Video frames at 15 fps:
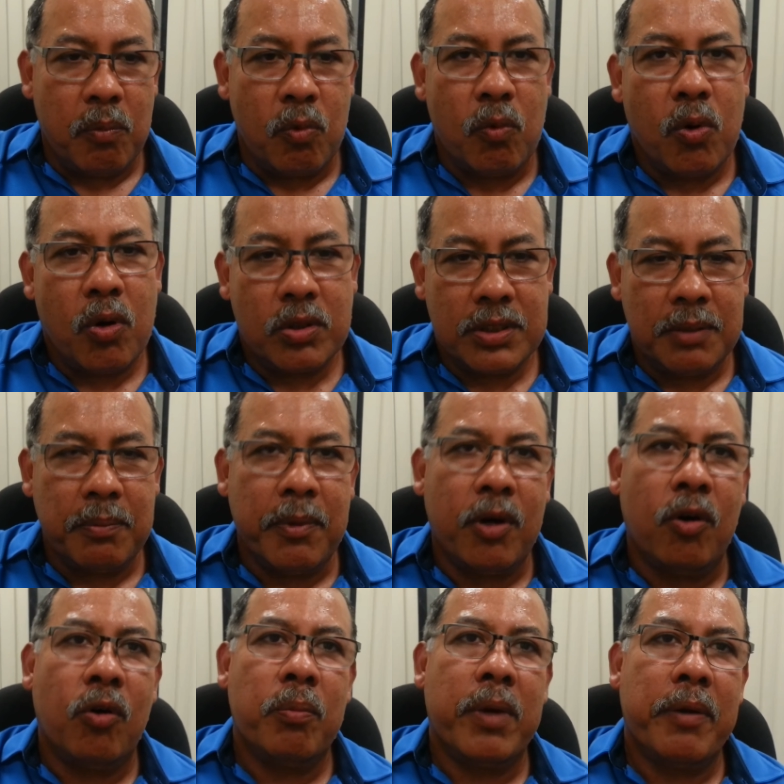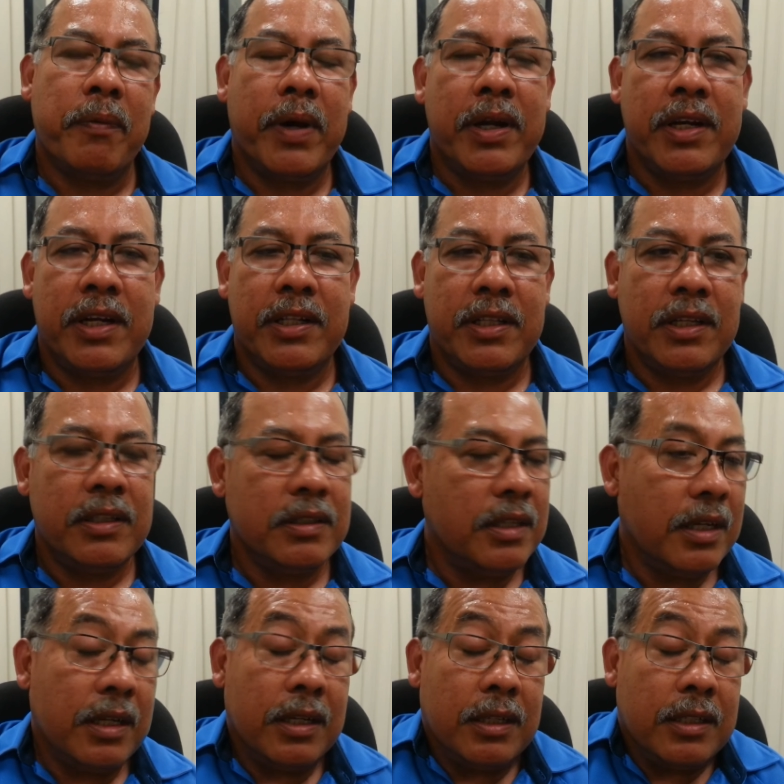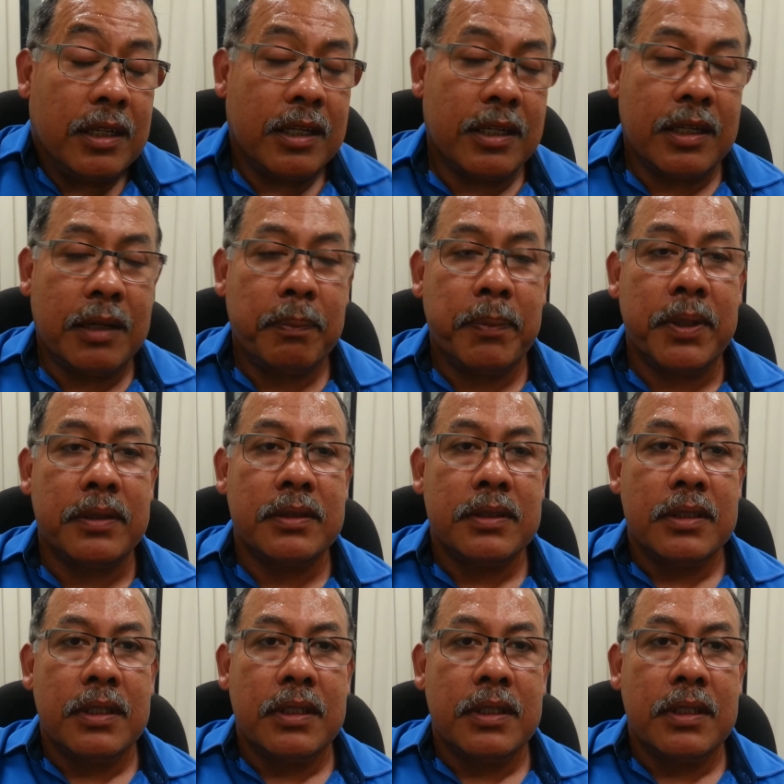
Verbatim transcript: worse in my, all my body. I think that, that happened.